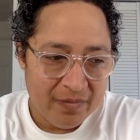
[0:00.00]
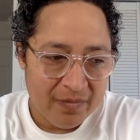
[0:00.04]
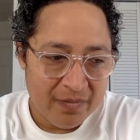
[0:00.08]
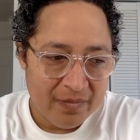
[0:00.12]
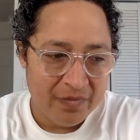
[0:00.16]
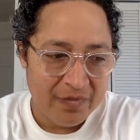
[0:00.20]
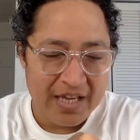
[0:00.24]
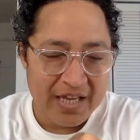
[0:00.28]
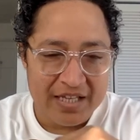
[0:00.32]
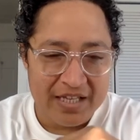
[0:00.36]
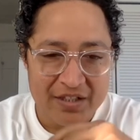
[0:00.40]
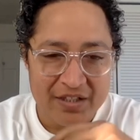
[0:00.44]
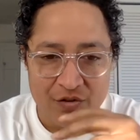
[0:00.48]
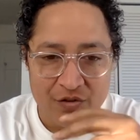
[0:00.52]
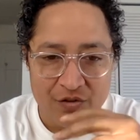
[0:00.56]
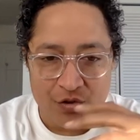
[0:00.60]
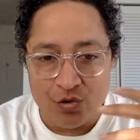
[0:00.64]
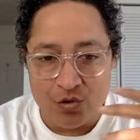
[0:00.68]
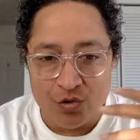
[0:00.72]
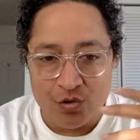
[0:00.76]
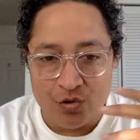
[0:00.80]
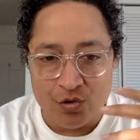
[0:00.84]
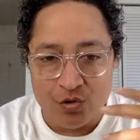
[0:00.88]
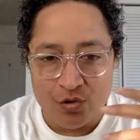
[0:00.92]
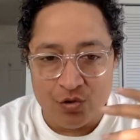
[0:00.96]
they
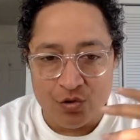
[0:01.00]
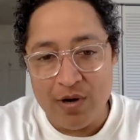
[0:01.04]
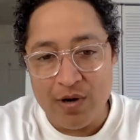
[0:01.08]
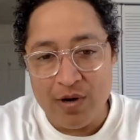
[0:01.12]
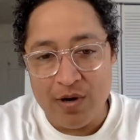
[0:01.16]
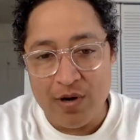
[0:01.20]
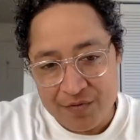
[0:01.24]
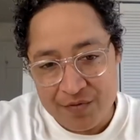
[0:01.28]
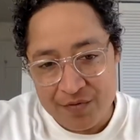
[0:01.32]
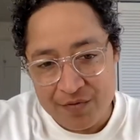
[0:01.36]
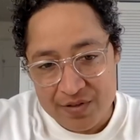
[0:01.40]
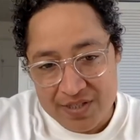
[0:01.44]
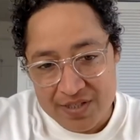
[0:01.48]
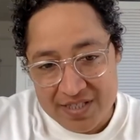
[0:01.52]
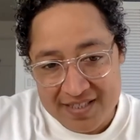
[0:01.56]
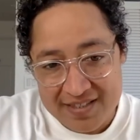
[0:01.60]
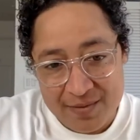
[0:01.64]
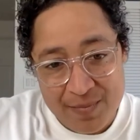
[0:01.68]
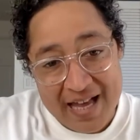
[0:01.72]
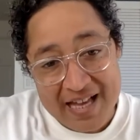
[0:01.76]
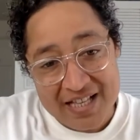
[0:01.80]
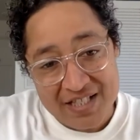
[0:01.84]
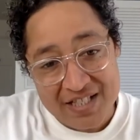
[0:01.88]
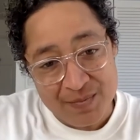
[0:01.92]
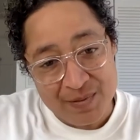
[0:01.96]
do reference
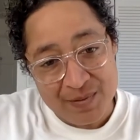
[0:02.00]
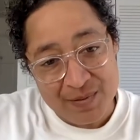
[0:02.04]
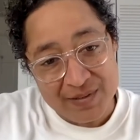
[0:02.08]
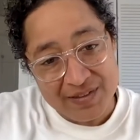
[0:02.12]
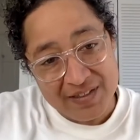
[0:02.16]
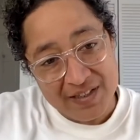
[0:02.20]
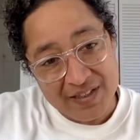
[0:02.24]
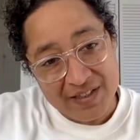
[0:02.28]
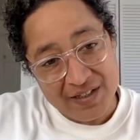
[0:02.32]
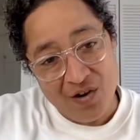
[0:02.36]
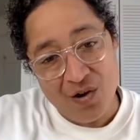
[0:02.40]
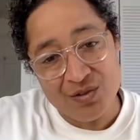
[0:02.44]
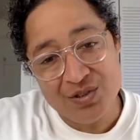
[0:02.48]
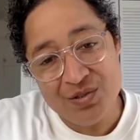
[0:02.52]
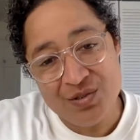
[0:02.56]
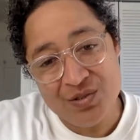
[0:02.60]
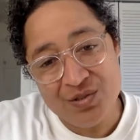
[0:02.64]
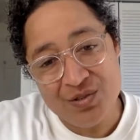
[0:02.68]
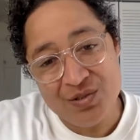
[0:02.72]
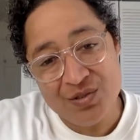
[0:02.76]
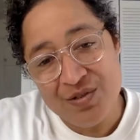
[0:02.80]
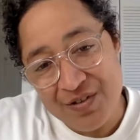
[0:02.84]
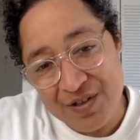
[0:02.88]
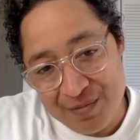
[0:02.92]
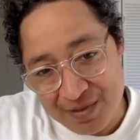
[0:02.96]
the past, but they
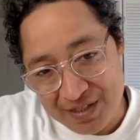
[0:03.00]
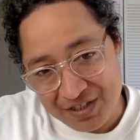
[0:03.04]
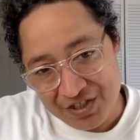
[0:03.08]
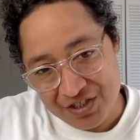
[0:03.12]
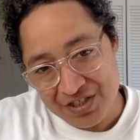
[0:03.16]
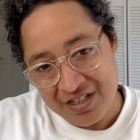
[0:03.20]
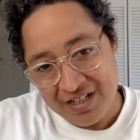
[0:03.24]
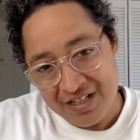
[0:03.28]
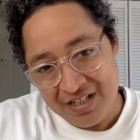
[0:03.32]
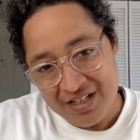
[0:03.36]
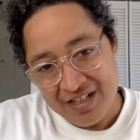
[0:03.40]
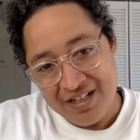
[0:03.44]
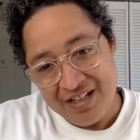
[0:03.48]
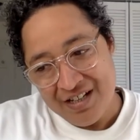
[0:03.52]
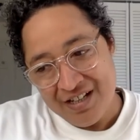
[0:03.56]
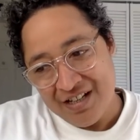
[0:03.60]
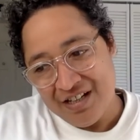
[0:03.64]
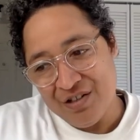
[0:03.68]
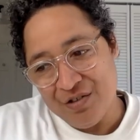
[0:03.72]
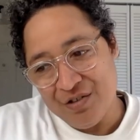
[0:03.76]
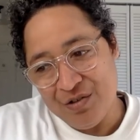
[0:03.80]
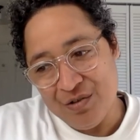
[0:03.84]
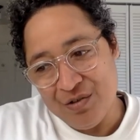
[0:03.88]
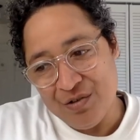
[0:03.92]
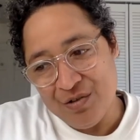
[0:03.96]
also are very
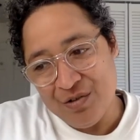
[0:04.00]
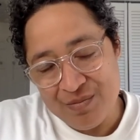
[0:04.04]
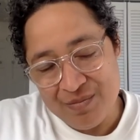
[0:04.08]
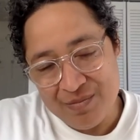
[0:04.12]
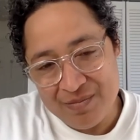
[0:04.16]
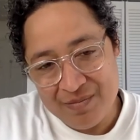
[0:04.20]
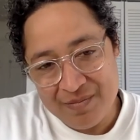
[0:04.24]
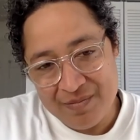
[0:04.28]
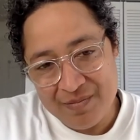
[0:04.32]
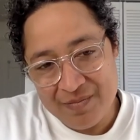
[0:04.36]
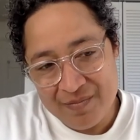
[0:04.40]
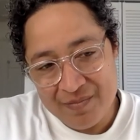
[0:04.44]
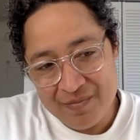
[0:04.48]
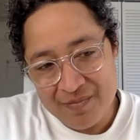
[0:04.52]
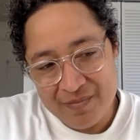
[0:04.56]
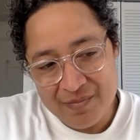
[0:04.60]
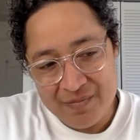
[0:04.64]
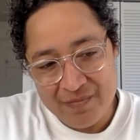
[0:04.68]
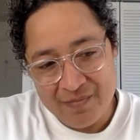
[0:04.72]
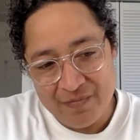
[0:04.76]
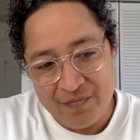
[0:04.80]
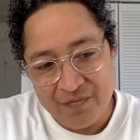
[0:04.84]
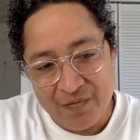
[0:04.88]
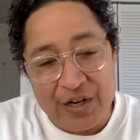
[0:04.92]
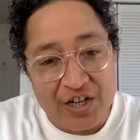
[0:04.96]
much, you know,
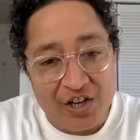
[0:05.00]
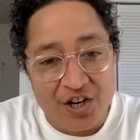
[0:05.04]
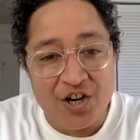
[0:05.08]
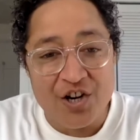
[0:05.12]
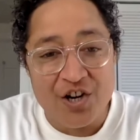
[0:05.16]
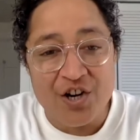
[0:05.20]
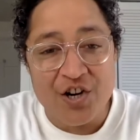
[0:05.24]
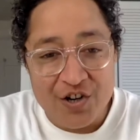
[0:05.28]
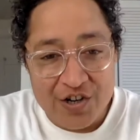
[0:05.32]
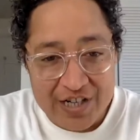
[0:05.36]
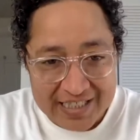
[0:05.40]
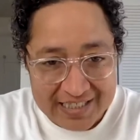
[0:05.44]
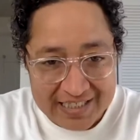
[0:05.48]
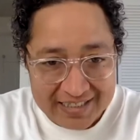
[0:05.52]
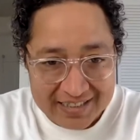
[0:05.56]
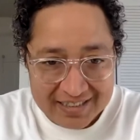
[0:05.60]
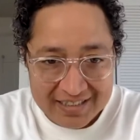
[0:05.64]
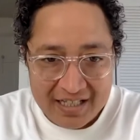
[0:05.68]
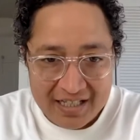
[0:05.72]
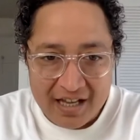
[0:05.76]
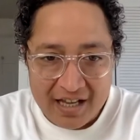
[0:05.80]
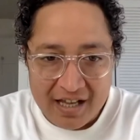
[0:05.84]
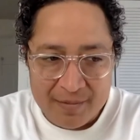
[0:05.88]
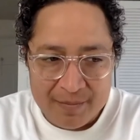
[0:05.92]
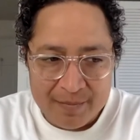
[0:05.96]
very
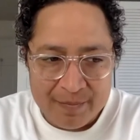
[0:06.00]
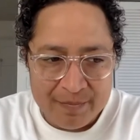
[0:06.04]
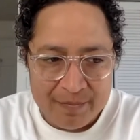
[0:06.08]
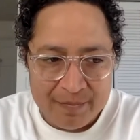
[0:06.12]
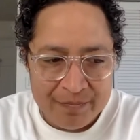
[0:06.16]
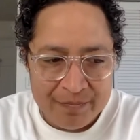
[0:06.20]
current.